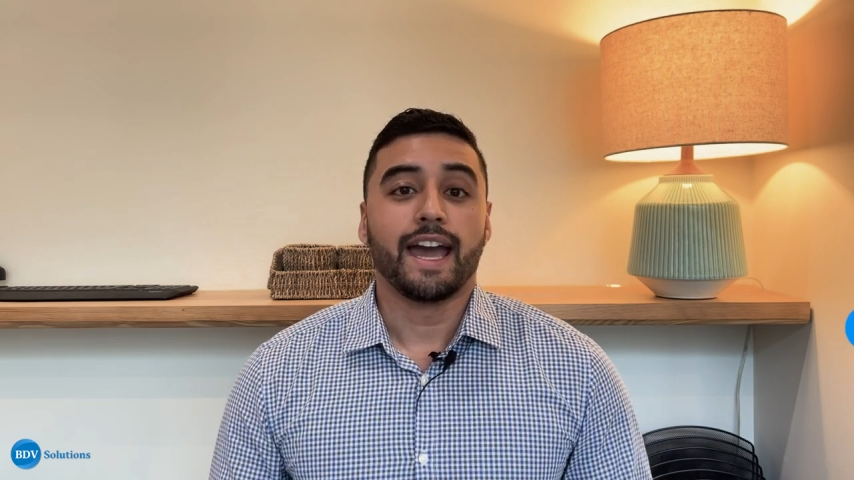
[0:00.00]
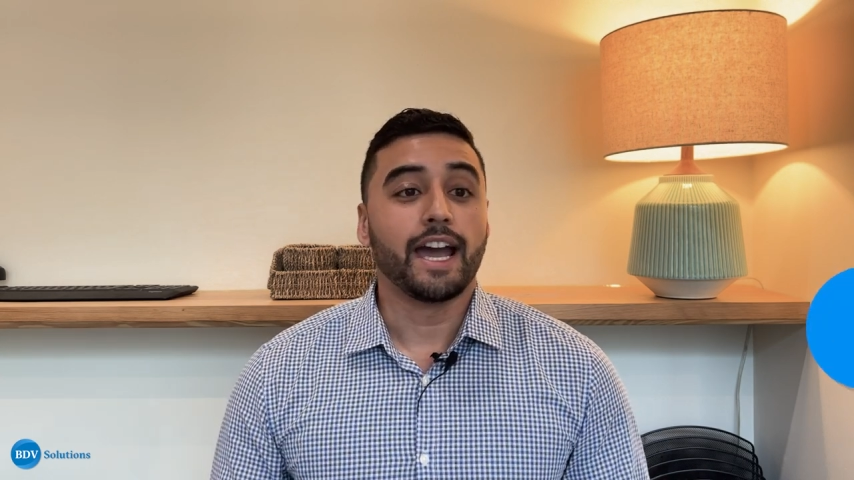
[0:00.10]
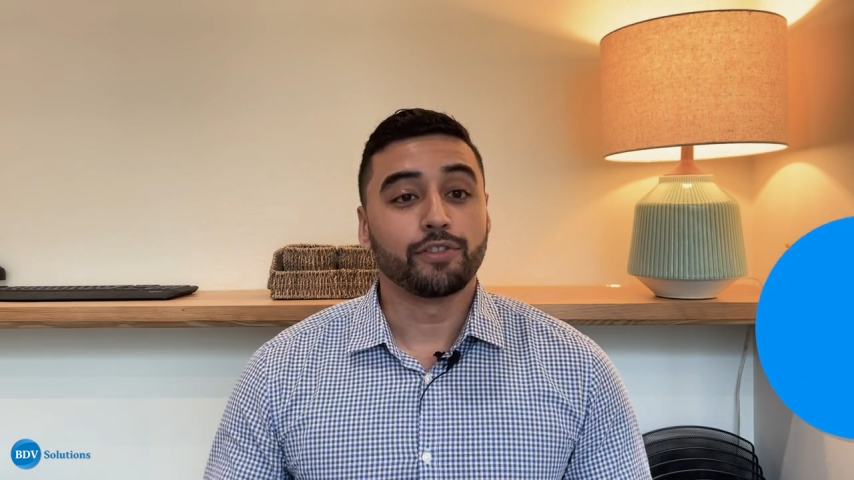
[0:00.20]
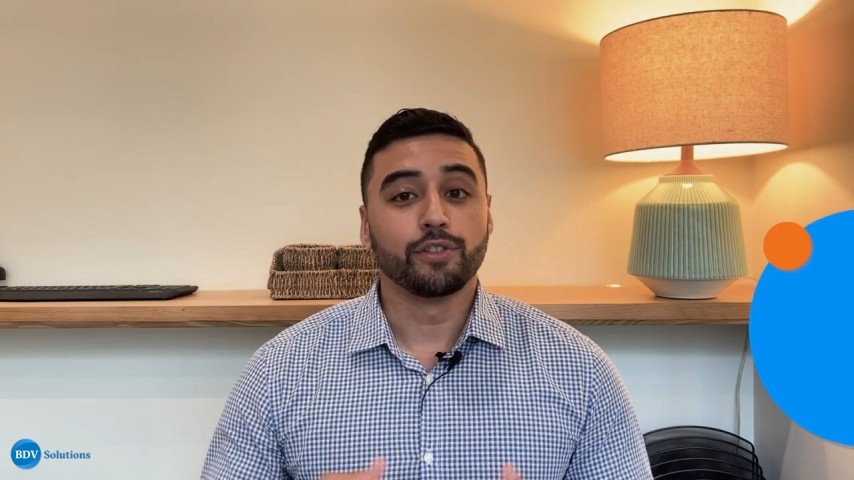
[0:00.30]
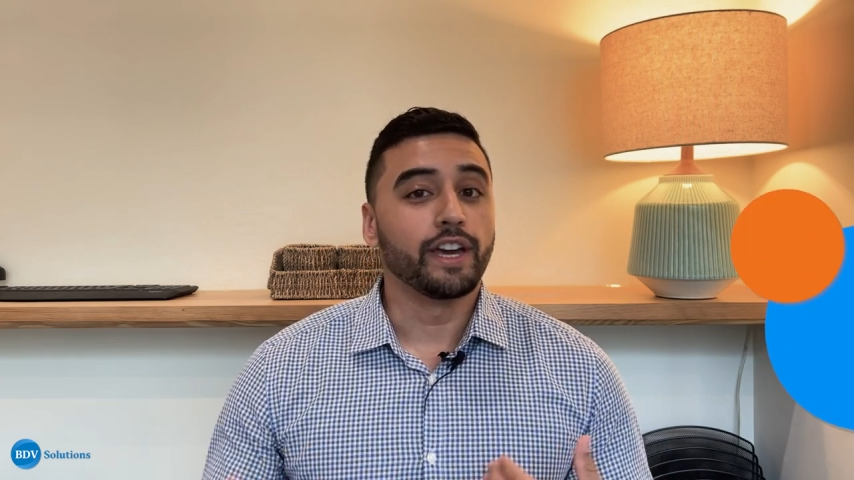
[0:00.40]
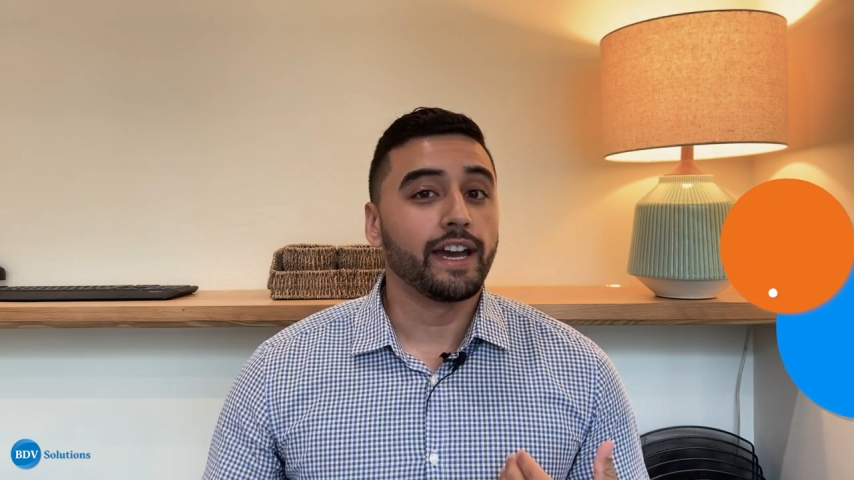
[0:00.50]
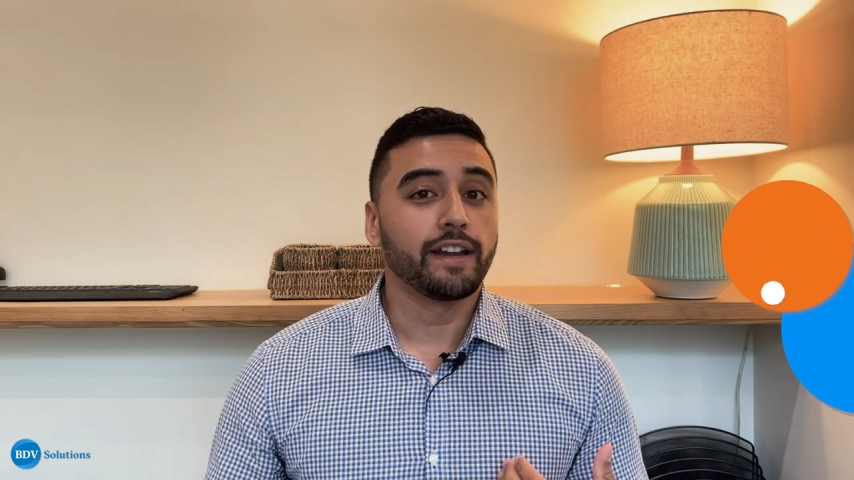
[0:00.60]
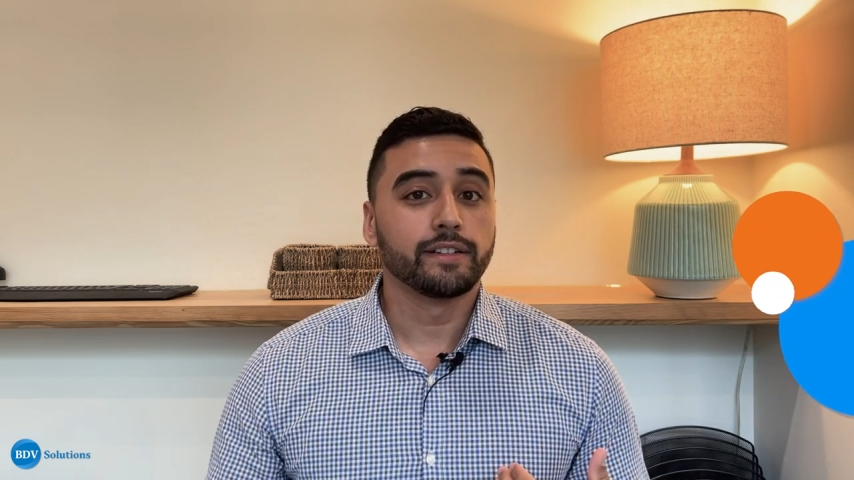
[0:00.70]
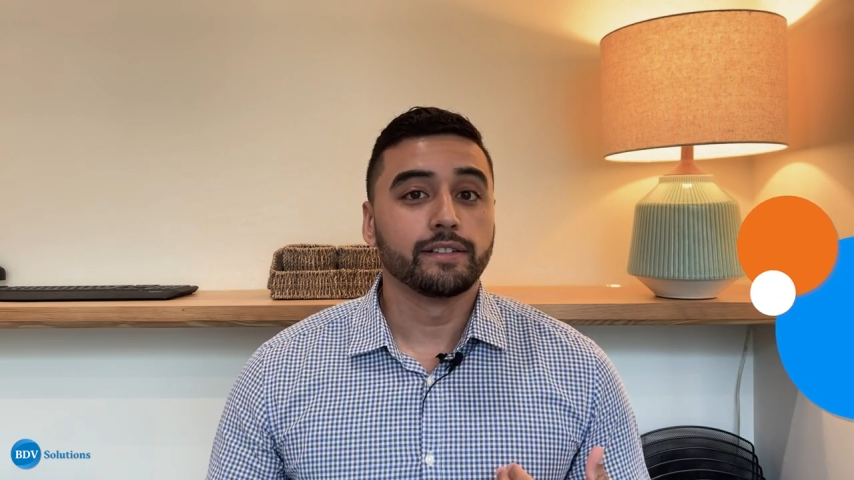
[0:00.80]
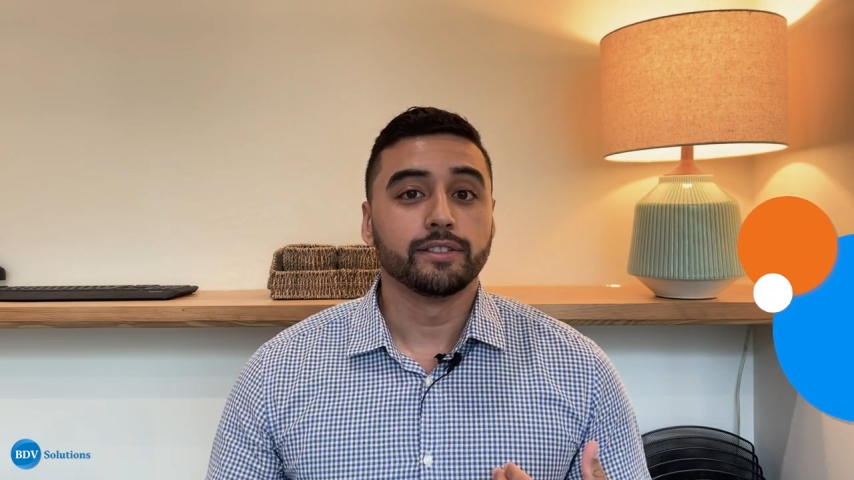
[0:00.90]
After
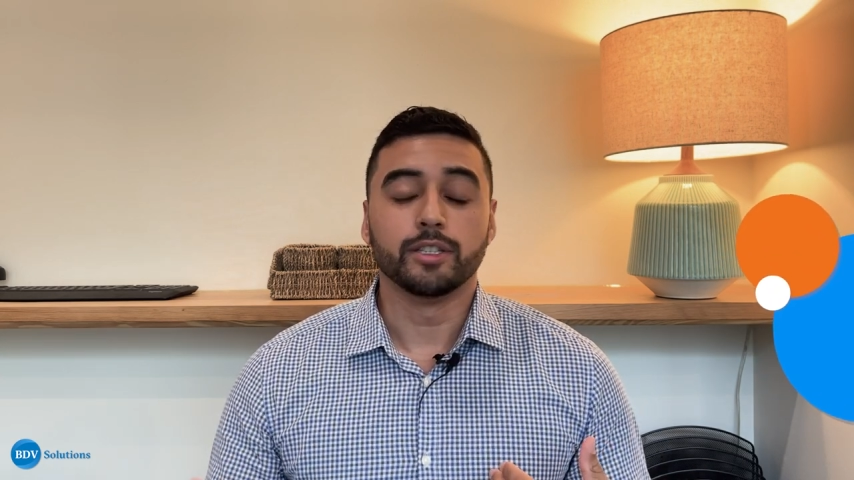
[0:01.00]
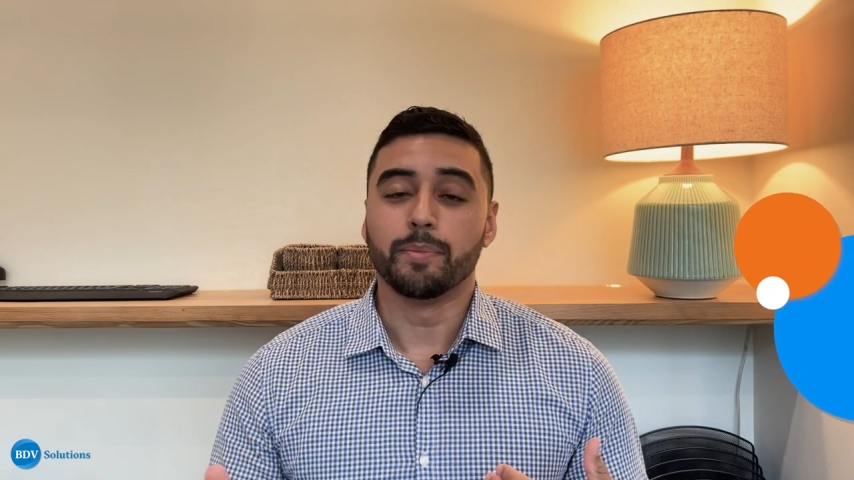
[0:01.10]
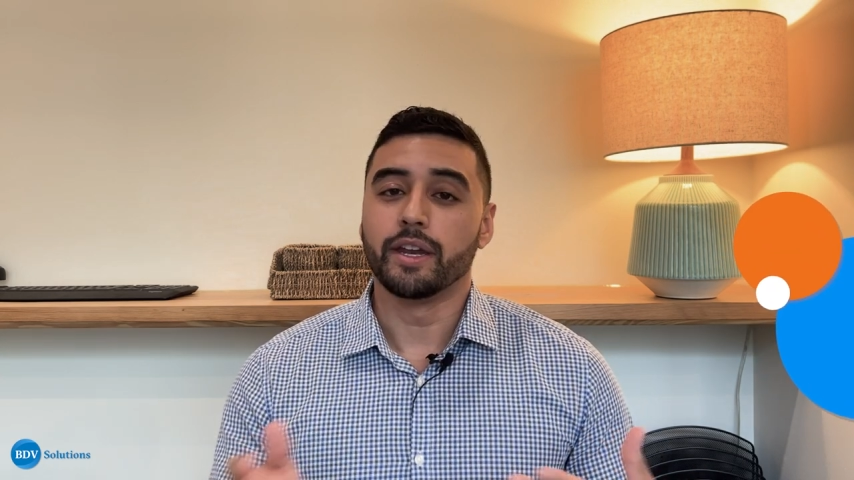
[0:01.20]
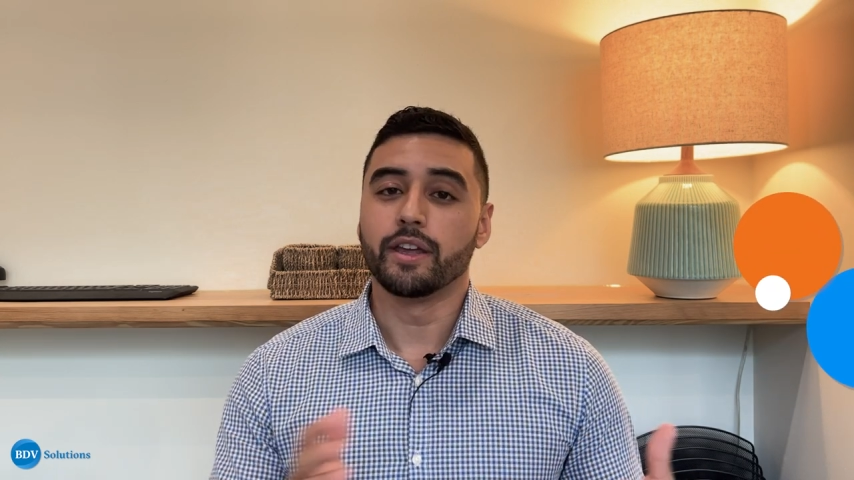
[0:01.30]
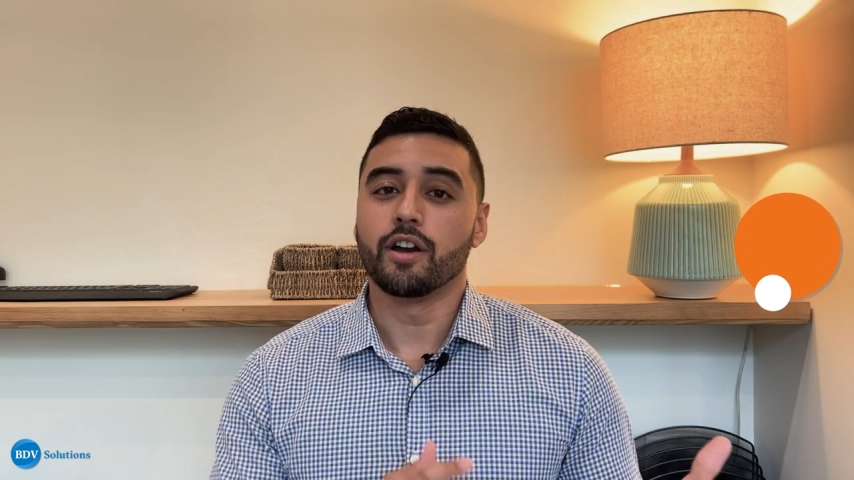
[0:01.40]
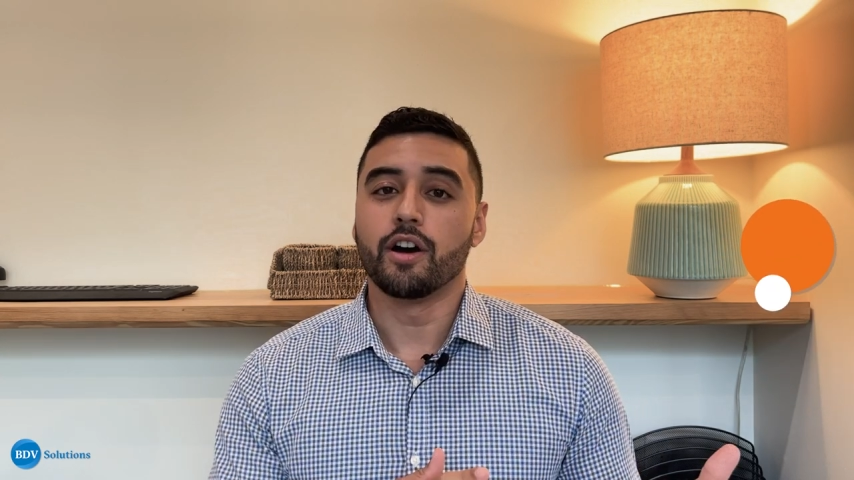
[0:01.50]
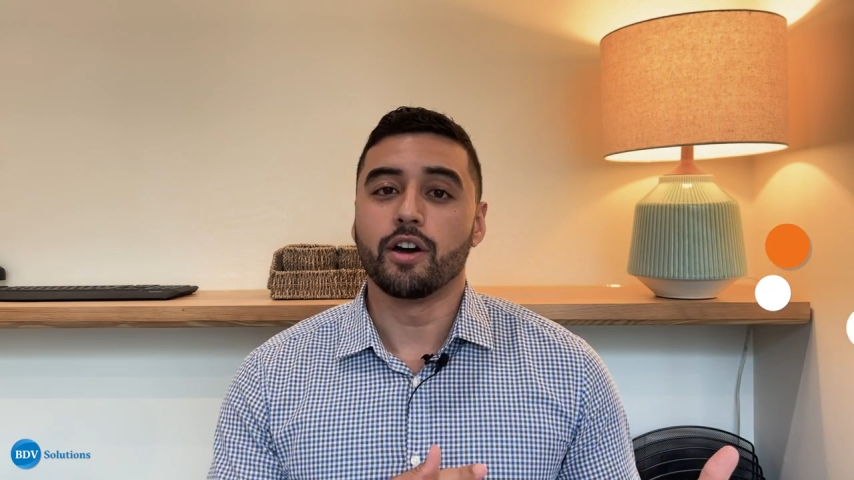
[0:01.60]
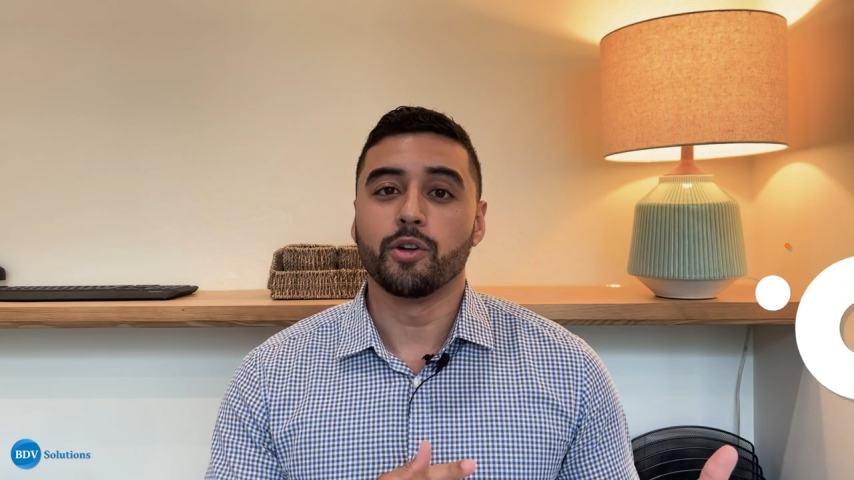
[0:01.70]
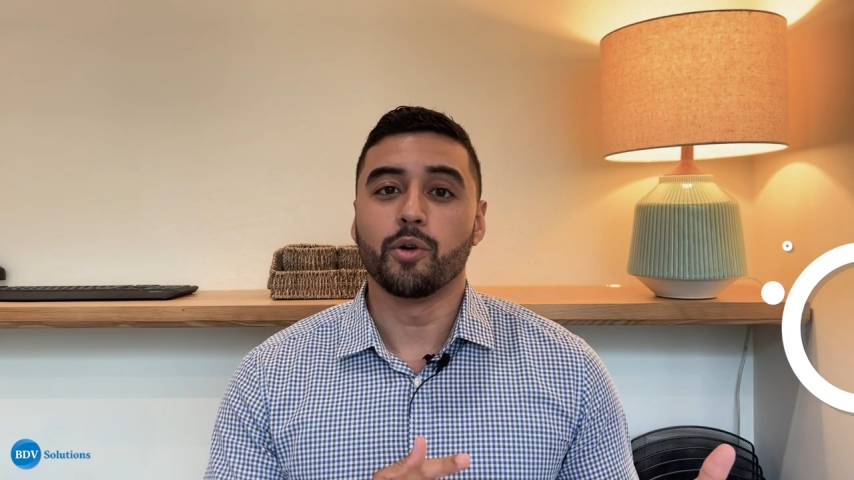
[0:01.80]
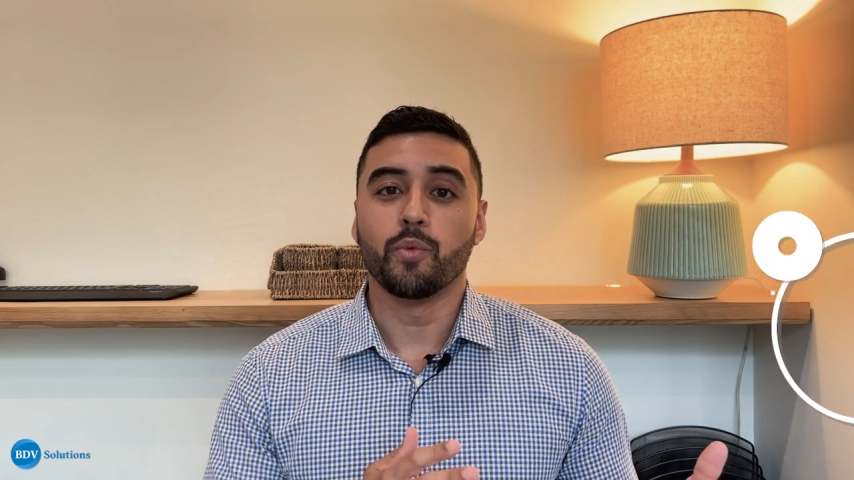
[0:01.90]
that, depending on